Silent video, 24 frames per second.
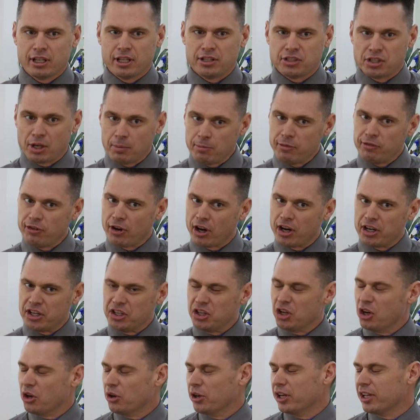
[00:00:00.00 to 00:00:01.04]
Some of you already
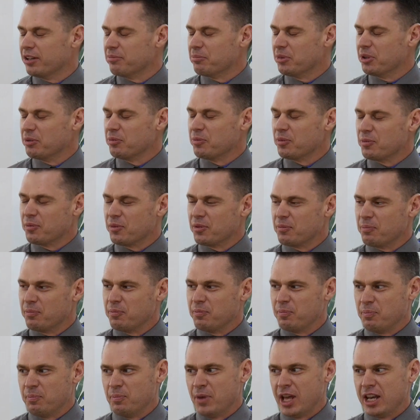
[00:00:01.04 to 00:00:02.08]
know it, but
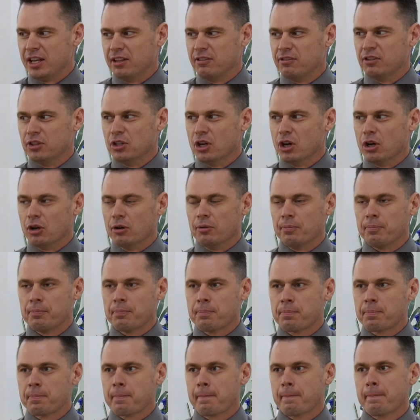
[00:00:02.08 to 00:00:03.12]
many of you don't.
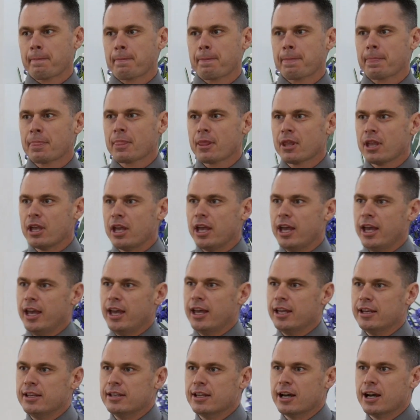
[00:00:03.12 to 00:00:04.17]

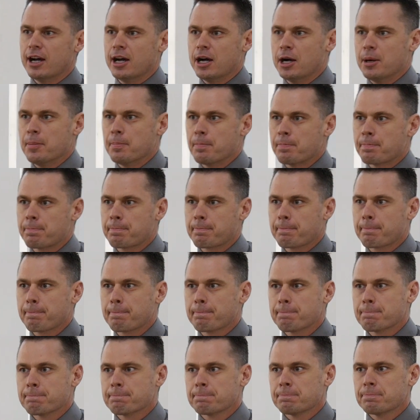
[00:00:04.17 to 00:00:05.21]
And um,
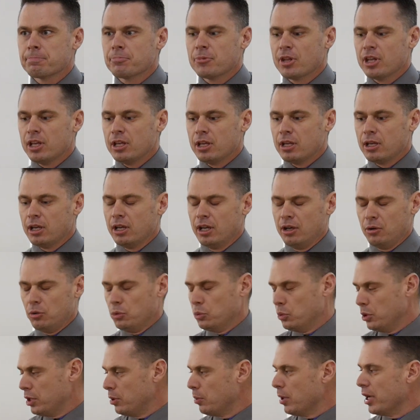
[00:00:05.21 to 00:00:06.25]

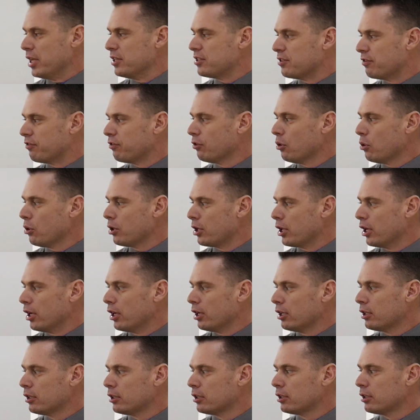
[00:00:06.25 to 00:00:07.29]
we went to
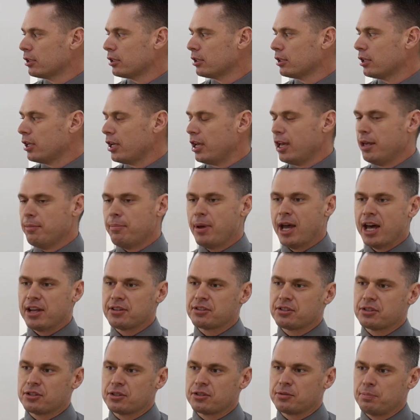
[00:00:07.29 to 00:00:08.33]
Florida, and
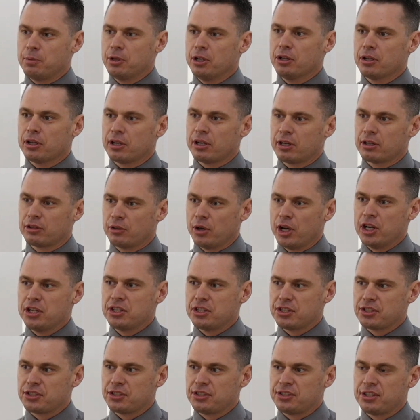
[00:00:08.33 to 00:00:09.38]
Pastor Spiller
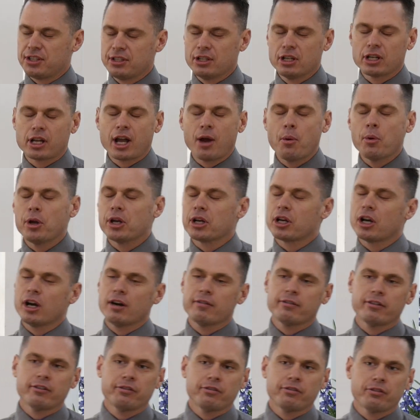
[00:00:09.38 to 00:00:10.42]
graciously said, Look, I want to
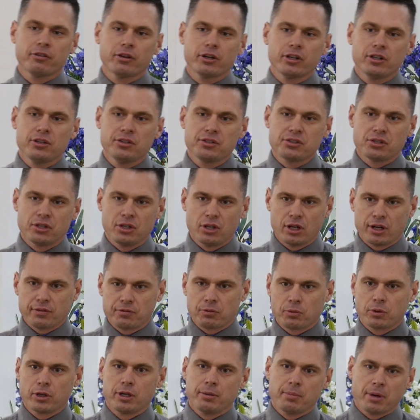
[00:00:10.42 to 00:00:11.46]
cover for you so you don't have to
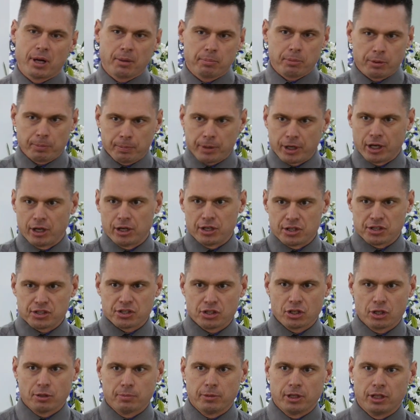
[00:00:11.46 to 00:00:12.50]
worry about preparing a
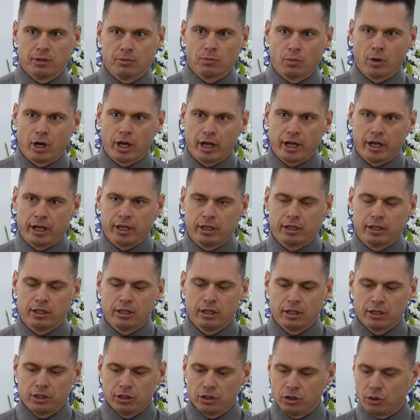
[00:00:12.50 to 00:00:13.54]
sermon while
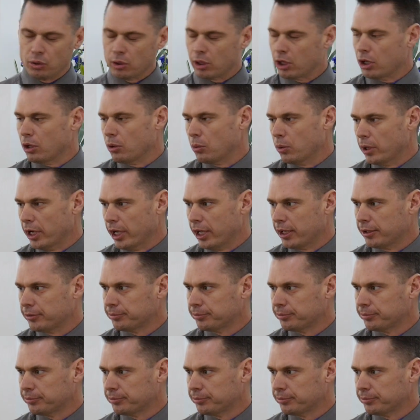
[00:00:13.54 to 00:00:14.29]
you are away.